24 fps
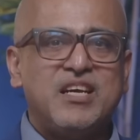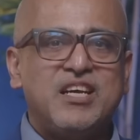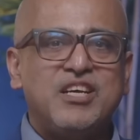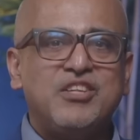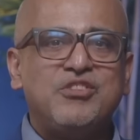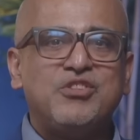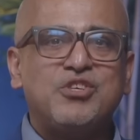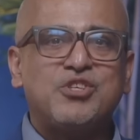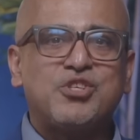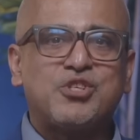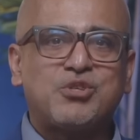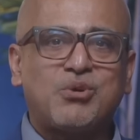
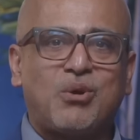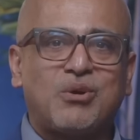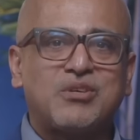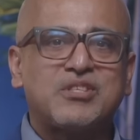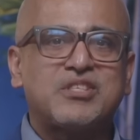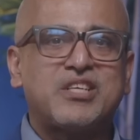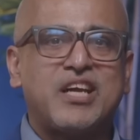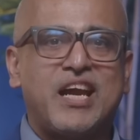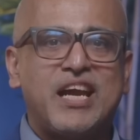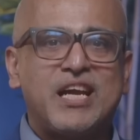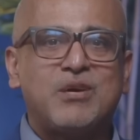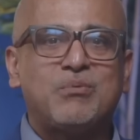In this
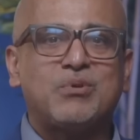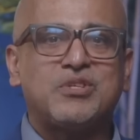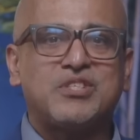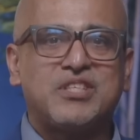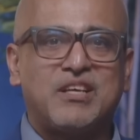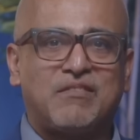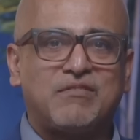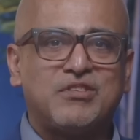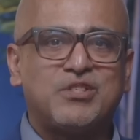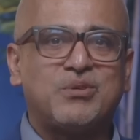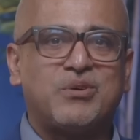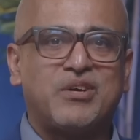short take with
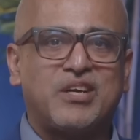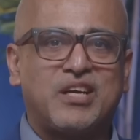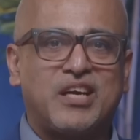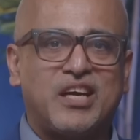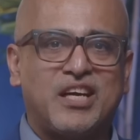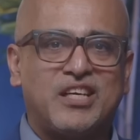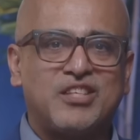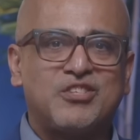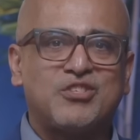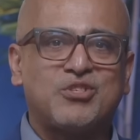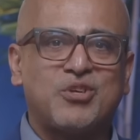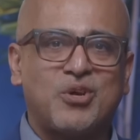Salvatore
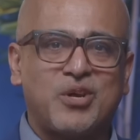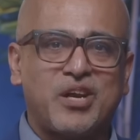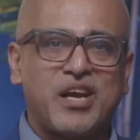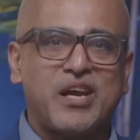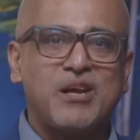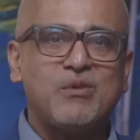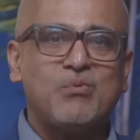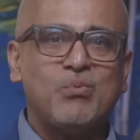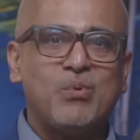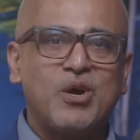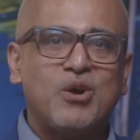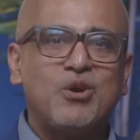
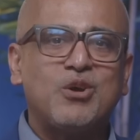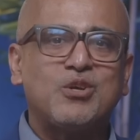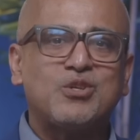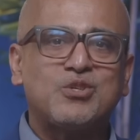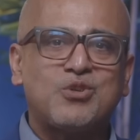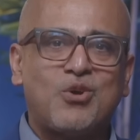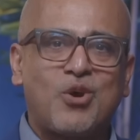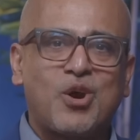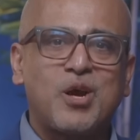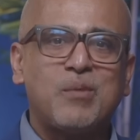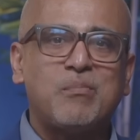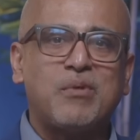Caizzone, we're going to
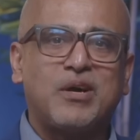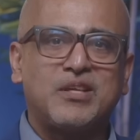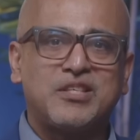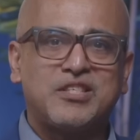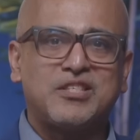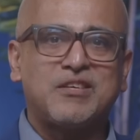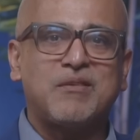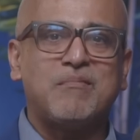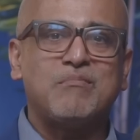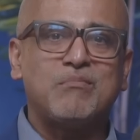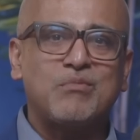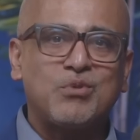talk about
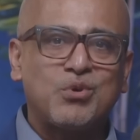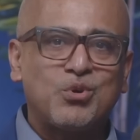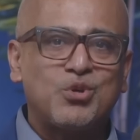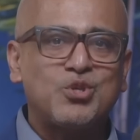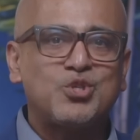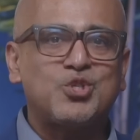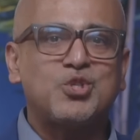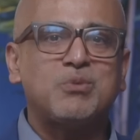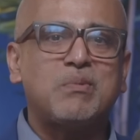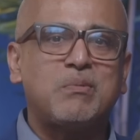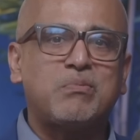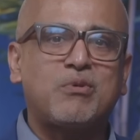some
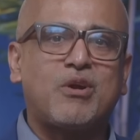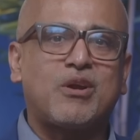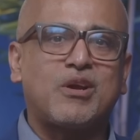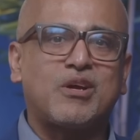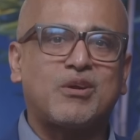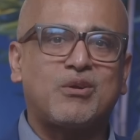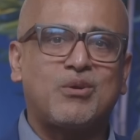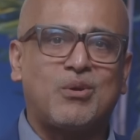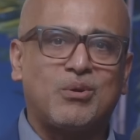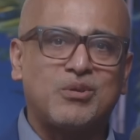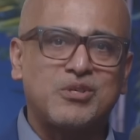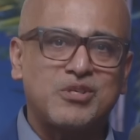consumer
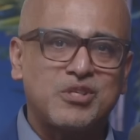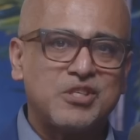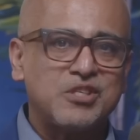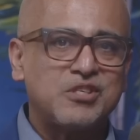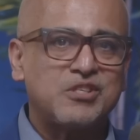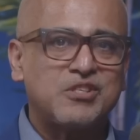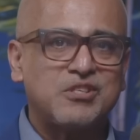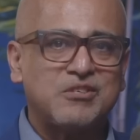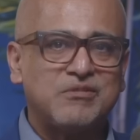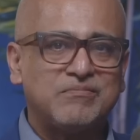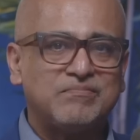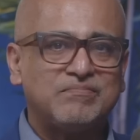product
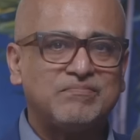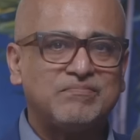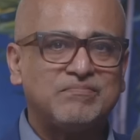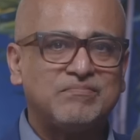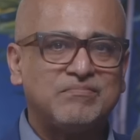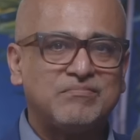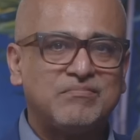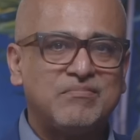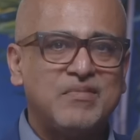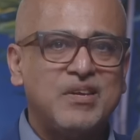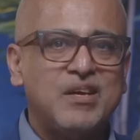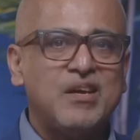launches
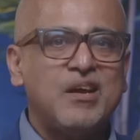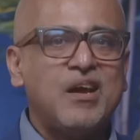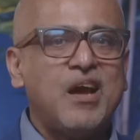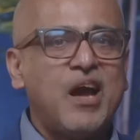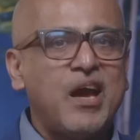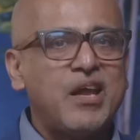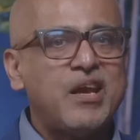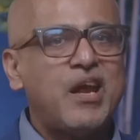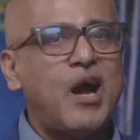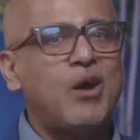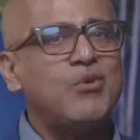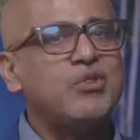
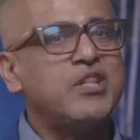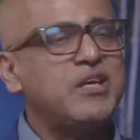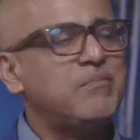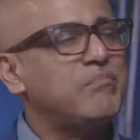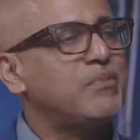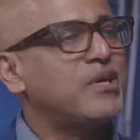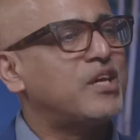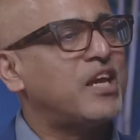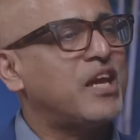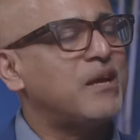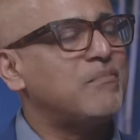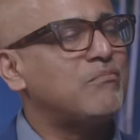and how they
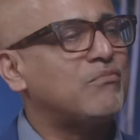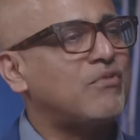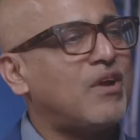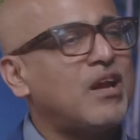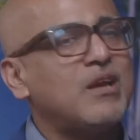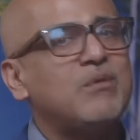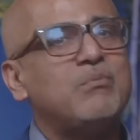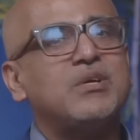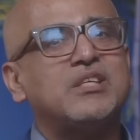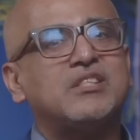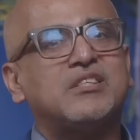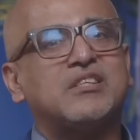became
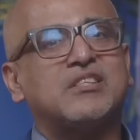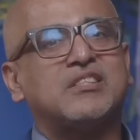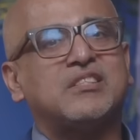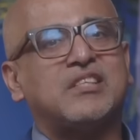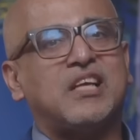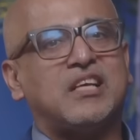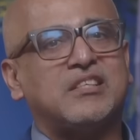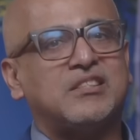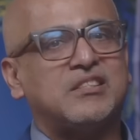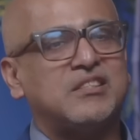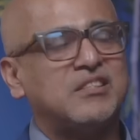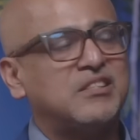runaway
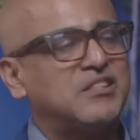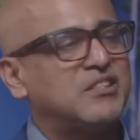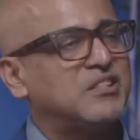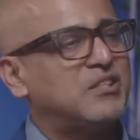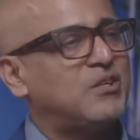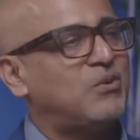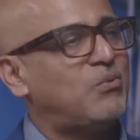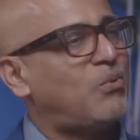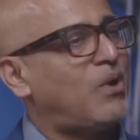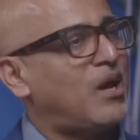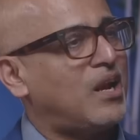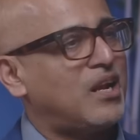successes
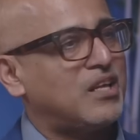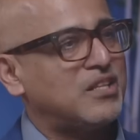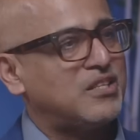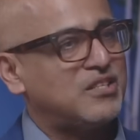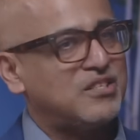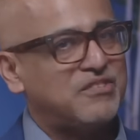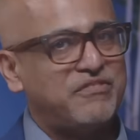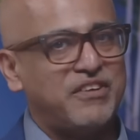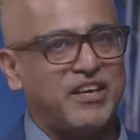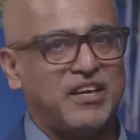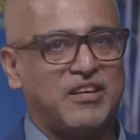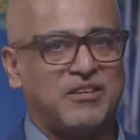while
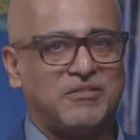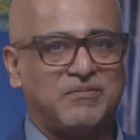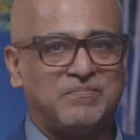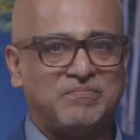others fail.